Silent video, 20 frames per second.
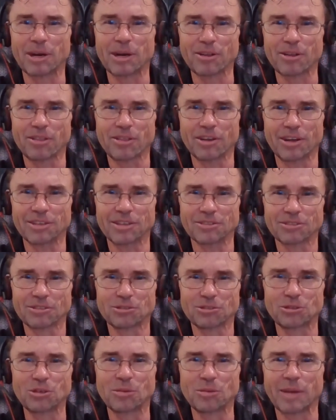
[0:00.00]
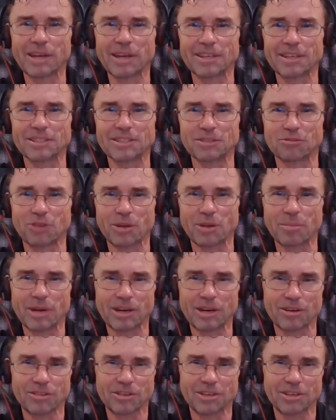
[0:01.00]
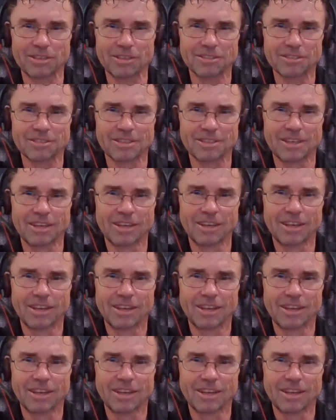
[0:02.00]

marathons. Two of my kids have run marathons.